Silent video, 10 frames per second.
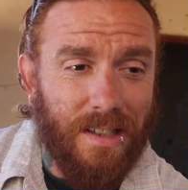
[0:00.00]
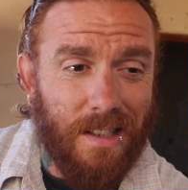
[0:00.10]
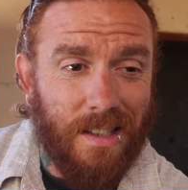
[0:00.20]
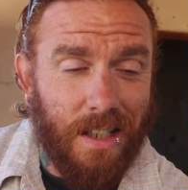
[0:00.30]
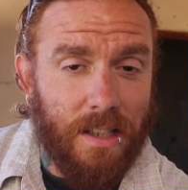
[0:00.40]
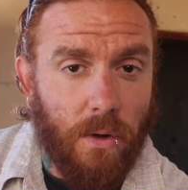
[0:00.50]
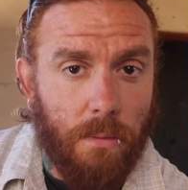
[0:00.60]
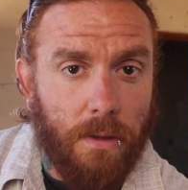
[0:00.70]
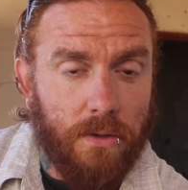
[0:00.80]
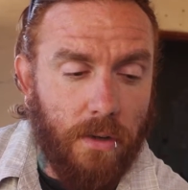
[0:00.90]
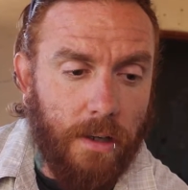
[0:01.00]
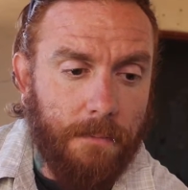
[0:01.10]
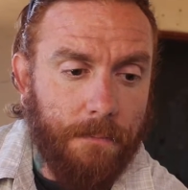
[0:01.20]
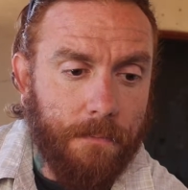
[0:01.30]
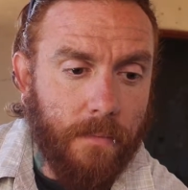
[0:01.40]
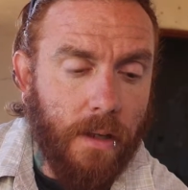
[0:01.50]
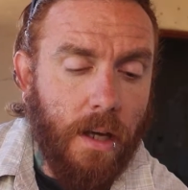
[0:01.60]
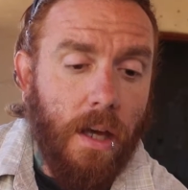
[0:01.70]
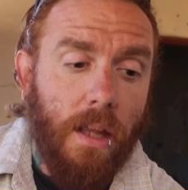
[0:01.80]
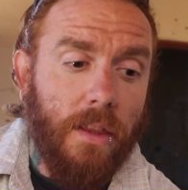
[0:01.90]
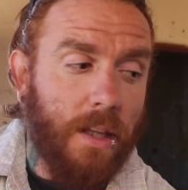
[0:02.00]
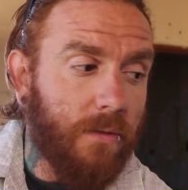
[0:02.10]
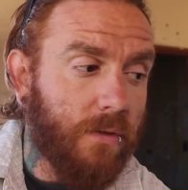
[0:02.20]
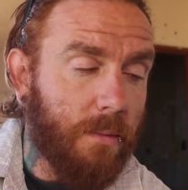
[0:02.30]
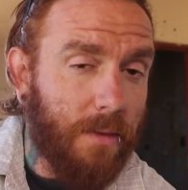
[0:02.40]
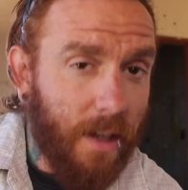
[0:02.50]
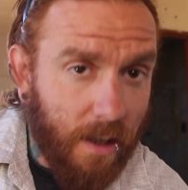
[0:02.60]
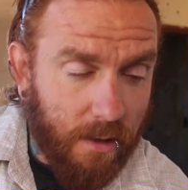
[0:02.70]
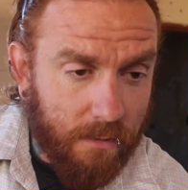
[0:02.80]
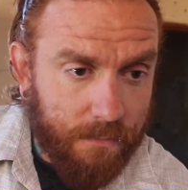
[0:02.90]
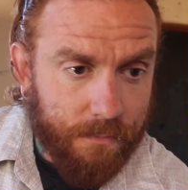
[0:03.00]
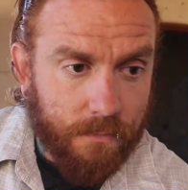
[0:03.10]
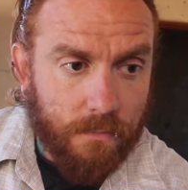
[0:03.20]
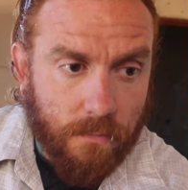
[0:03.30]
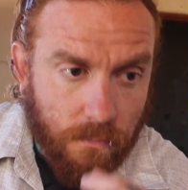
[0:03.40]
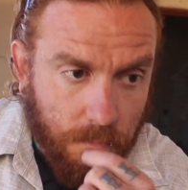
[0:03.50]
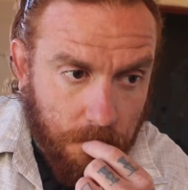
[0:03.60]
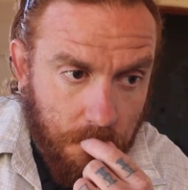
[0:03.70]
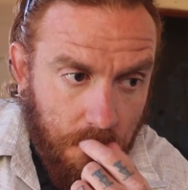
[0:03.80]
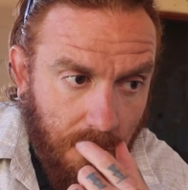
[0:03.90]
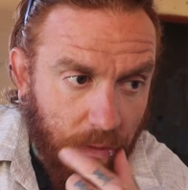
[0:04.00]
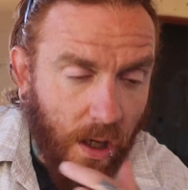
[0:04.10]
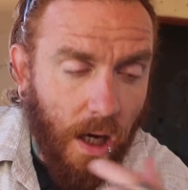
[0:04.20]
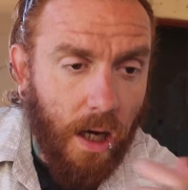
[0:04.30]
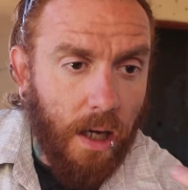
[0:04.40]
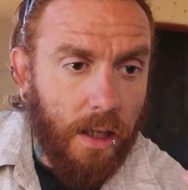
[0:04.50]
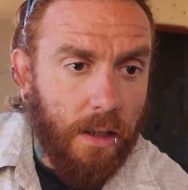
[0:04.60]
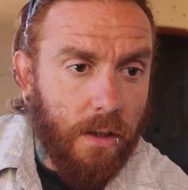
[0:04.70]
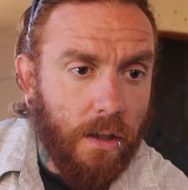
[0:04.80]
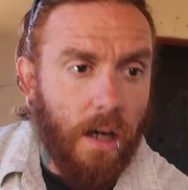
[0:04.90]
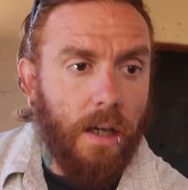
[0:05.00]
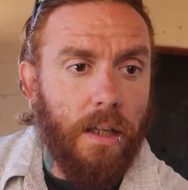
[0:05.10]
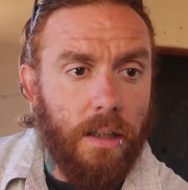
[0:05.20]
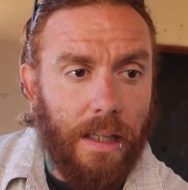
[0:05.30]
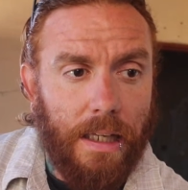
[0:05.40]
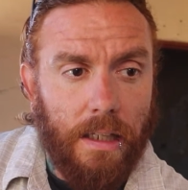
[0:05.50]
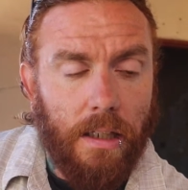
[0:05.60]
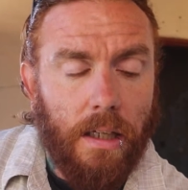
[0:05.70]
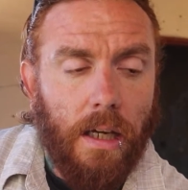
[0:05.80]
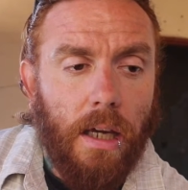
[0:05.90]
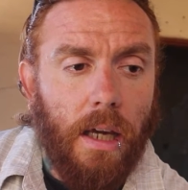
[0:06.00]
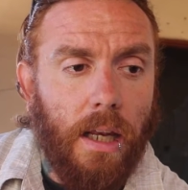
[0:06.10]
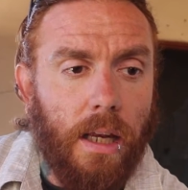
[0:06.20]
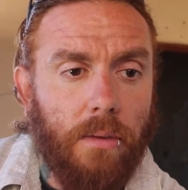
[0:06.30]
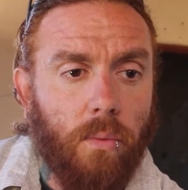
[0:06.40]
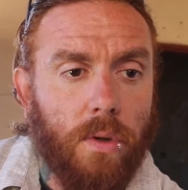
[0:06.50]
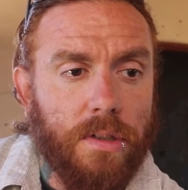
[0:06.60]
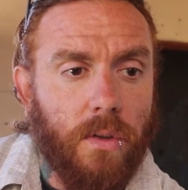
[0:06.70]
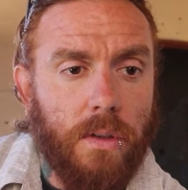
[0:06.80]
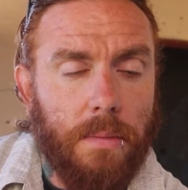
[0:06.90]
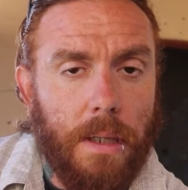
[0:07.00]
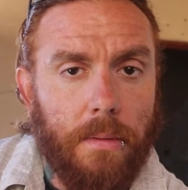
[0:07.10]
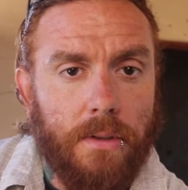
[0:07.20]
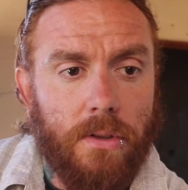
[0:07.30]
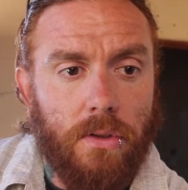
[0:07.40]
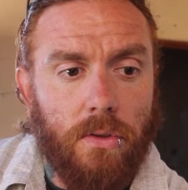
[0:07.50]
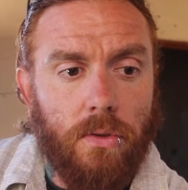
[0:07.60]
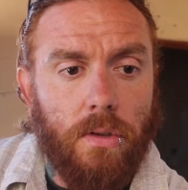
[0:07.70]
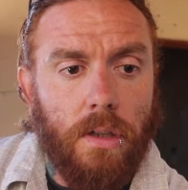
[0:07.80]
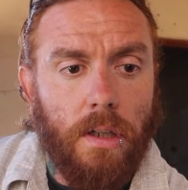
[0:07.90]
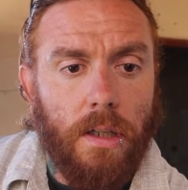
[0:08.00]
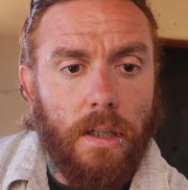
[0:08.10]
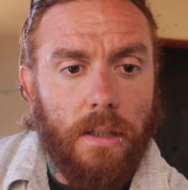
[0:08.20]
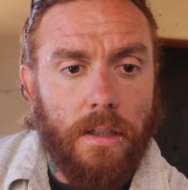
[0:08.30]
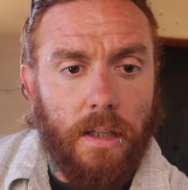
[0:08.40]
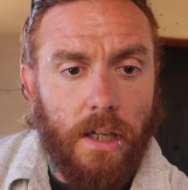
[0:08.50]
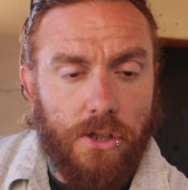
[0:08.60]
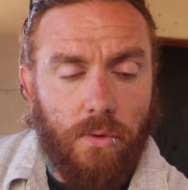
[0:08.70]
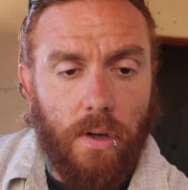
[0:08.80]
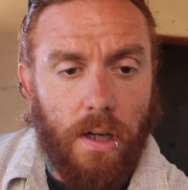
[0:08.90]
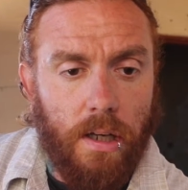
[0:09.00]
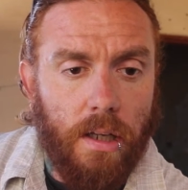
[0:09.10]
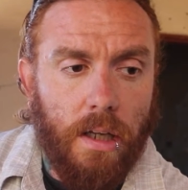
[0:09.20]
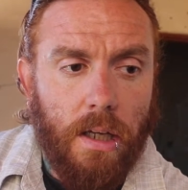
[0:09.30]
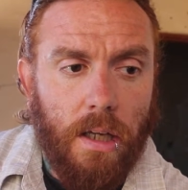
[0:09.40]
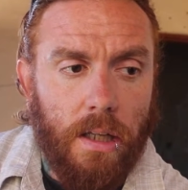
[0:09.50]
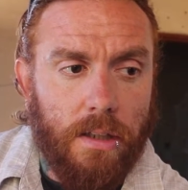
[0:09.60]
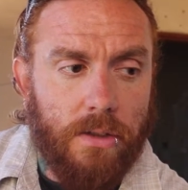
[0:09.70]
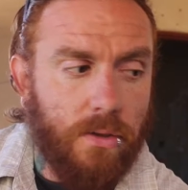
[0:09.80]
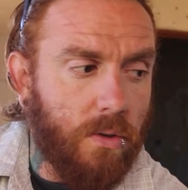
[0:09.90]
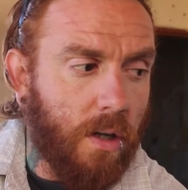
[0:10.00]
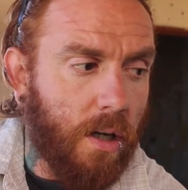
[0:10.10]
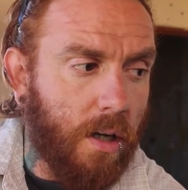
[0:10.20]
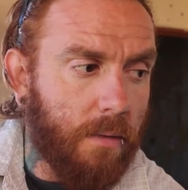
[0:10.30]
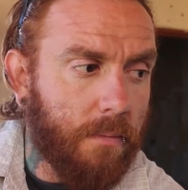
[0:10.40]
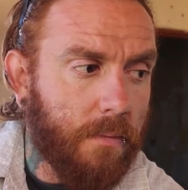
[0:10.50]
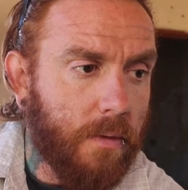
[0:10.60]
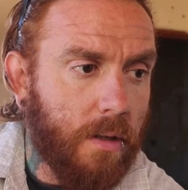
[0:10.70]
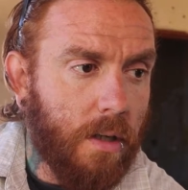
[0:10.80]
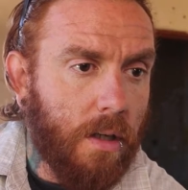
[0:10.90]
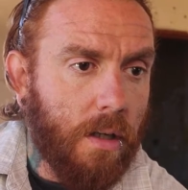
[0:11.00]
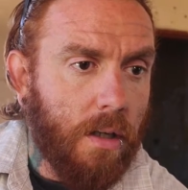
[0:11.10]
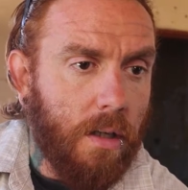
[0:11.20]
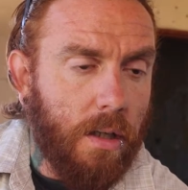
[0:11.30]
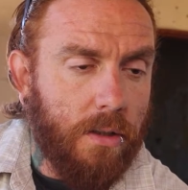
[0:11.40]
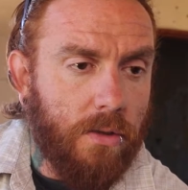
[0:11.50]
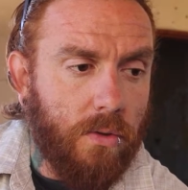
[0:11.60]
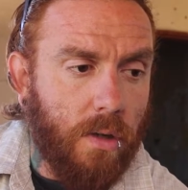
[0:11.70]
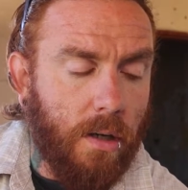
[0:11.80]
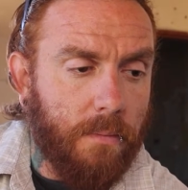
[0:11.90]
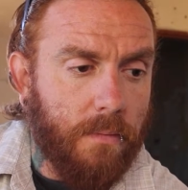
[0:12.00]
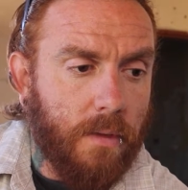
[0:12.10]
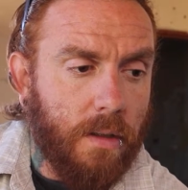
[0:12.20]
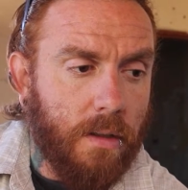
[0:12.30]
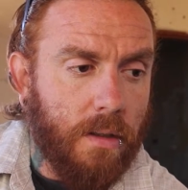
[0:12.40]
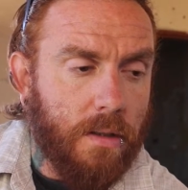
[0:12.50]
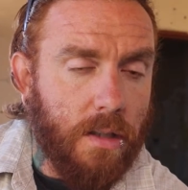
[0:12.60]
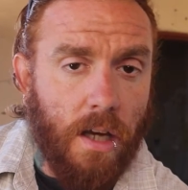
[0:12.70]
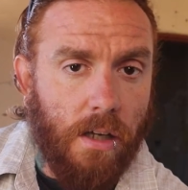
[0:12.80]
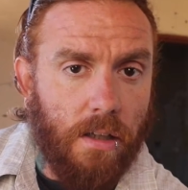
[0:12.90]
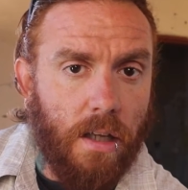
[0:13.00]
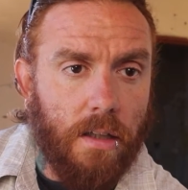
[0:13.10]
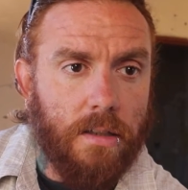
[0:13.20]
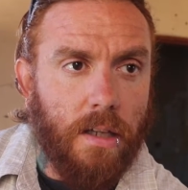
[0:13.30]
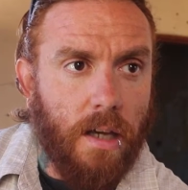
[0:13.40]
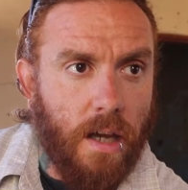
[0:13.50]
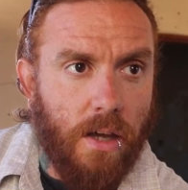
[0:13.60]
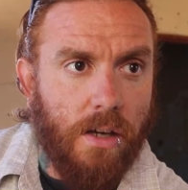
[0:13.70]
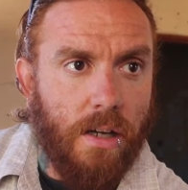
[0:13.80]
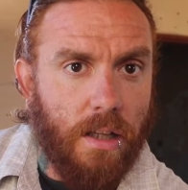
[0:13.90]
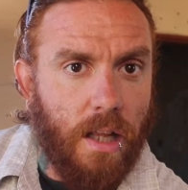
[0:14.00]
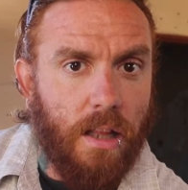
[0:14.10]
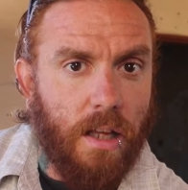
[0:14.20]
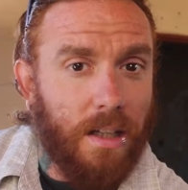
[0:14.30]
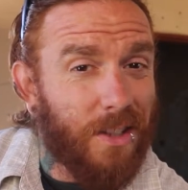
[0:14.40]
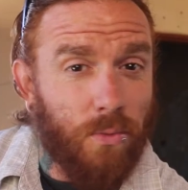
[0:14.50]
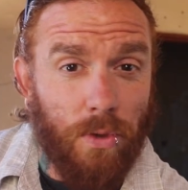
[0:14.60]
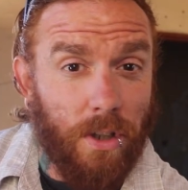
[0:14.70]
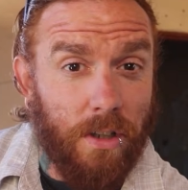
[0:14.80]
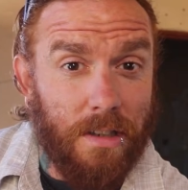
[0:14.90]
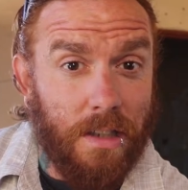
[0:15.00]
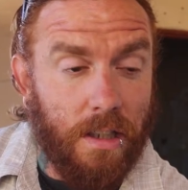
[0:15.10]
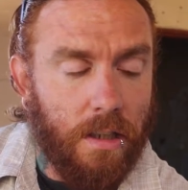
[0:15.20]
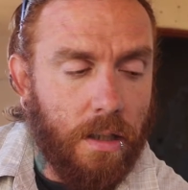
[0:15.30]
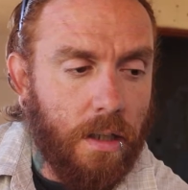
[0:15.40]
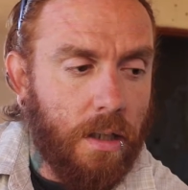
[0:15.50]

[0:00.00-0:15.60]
It's a 6-hour bus ride. Then from there I got in late, and I wasn't going to be able to catch a ride into Seherelela. It's really hard to say.